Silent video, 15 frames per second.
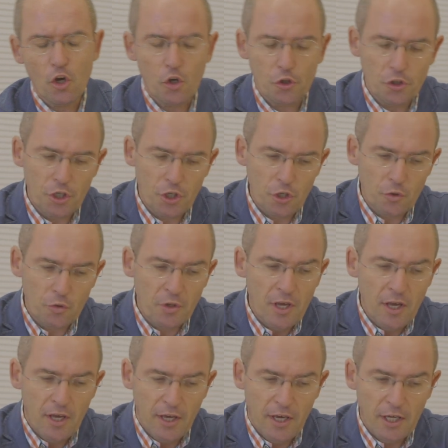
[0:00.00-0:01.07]
continuing
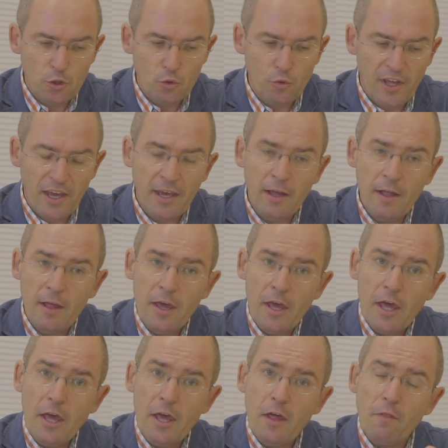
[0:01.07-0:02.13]
today.
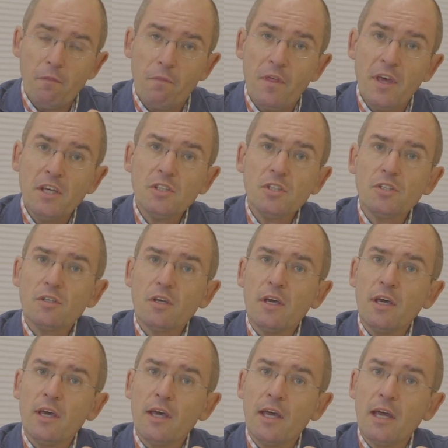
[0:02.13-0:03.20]
These
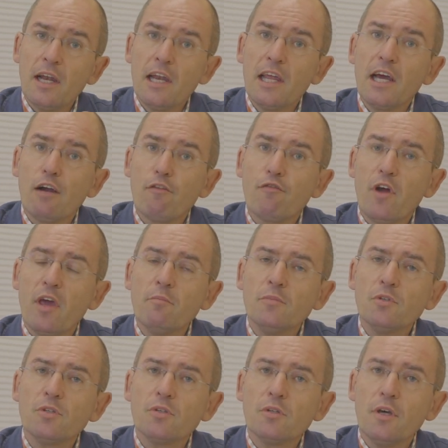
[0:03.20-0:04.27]
legal
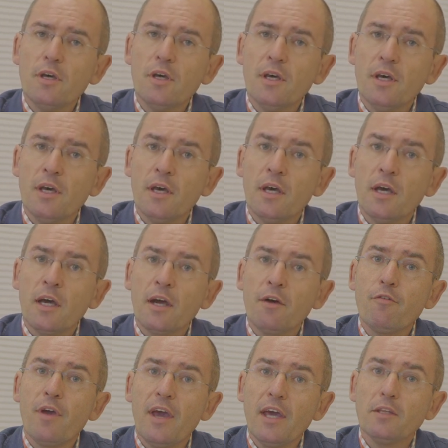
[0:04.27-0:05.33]
frames
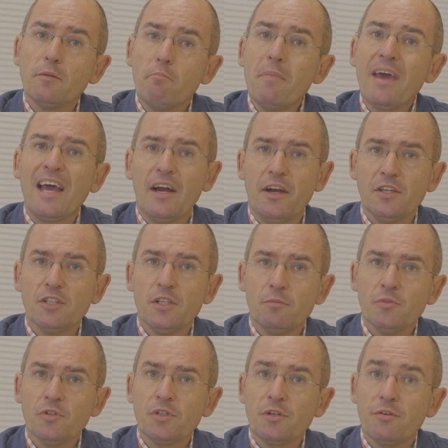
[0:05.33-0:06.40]
create
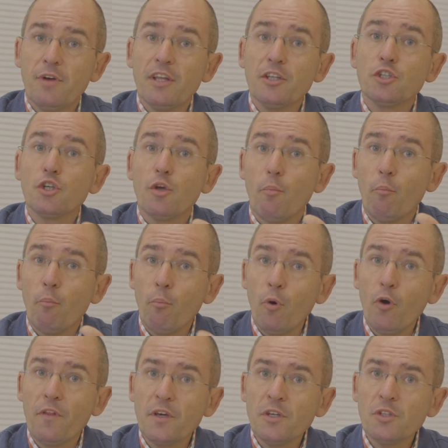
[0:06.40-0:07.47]
mechanisms, create
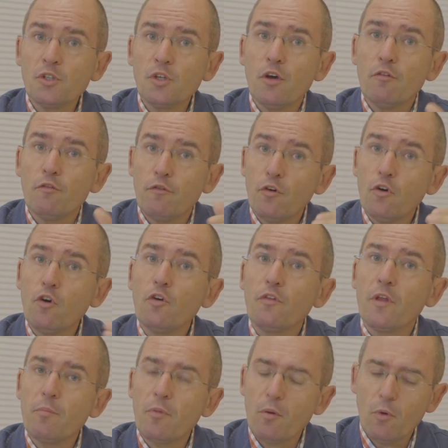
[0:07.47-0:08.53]
bodies for
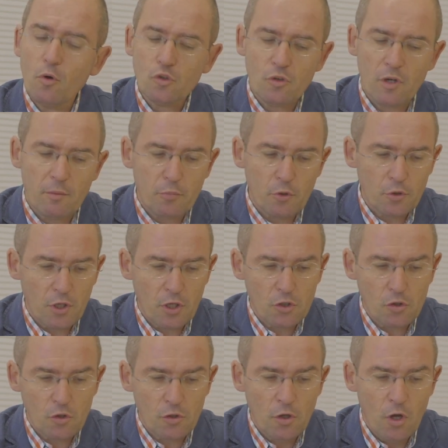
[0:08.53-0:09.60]
the promotion and
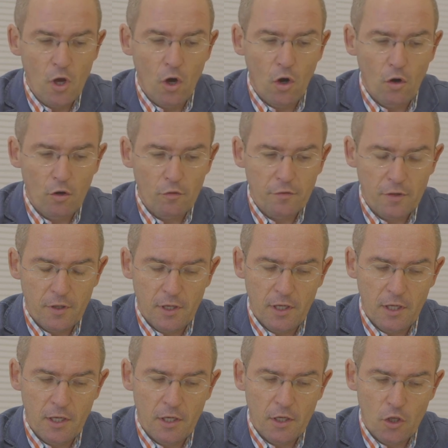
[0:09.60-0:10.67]
protection of
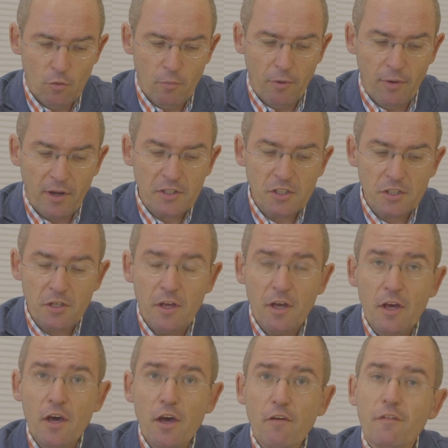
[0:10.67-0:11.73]
human rights.
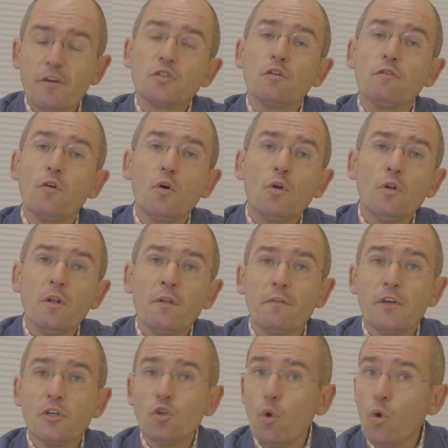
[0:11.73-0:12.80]
First of all,
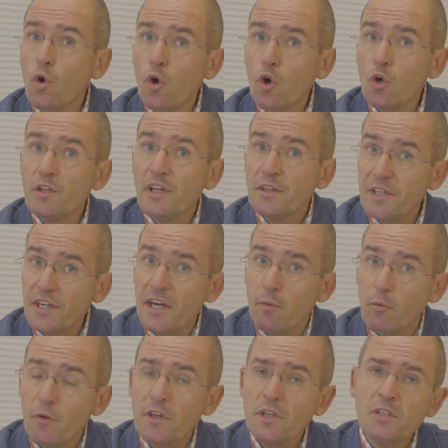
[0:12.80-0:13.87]
the so-called the treaty
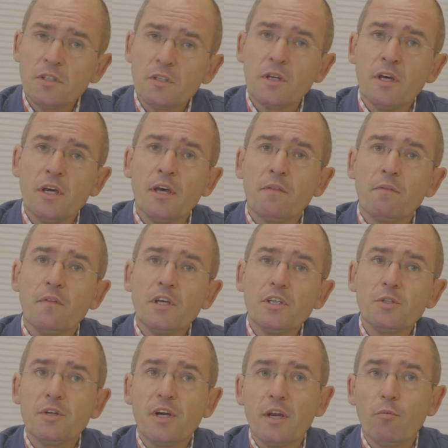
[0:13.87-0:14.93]
bodies.
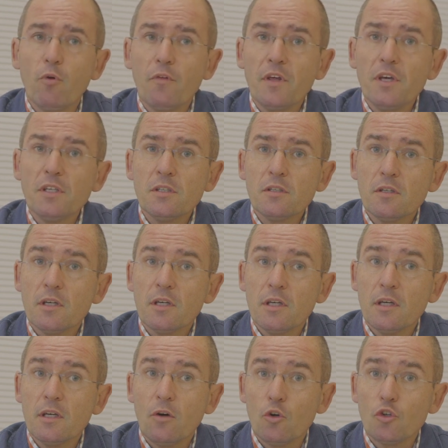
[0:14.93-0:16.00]
These treaty bodies,
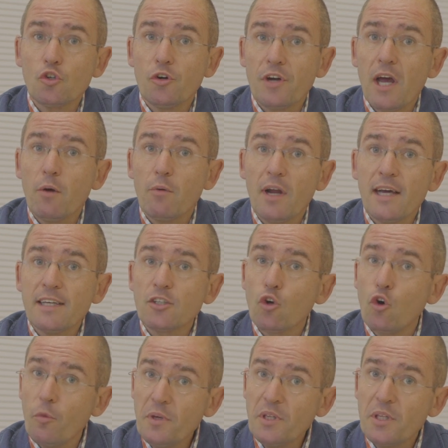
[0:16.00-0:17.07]
also known as
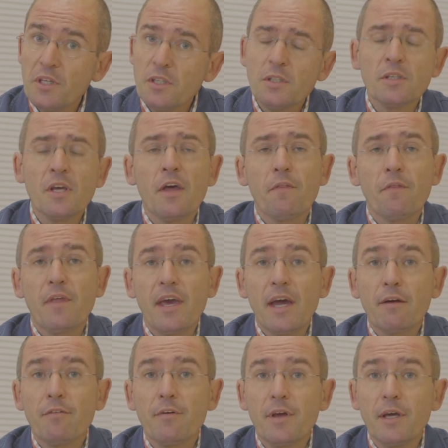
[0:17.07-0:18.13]
committees, they
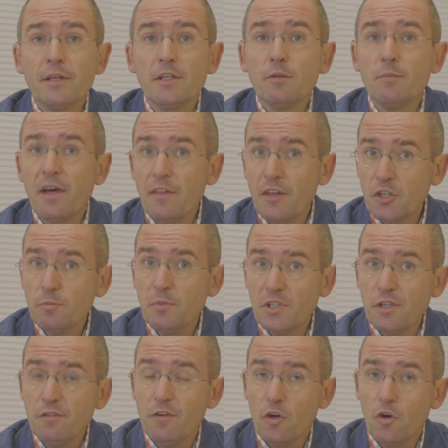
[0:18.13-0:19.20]
are created by the
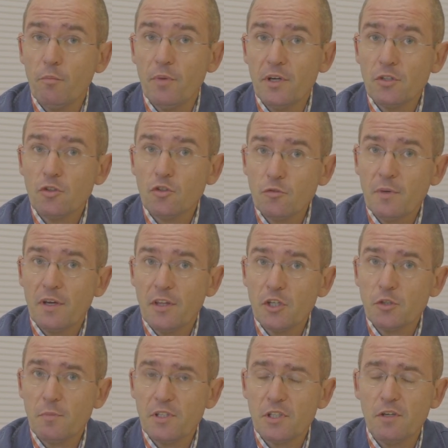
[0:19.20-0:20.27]
specific conventions, by the
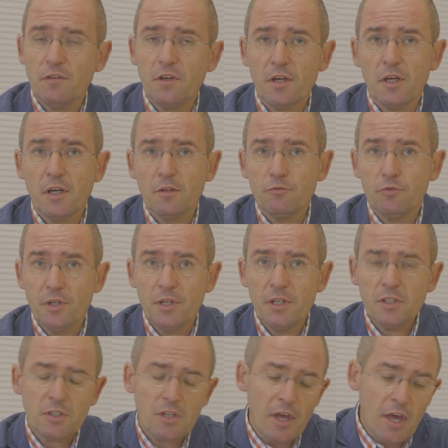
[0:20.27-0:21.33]
specific
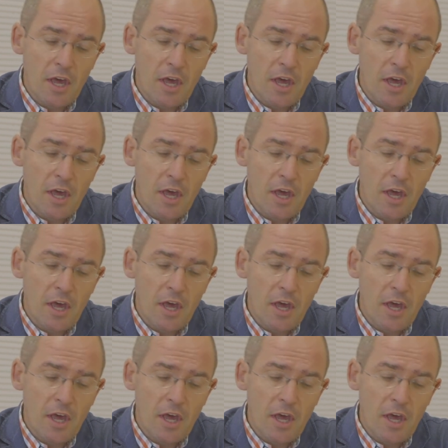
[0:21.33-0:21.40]
treaties.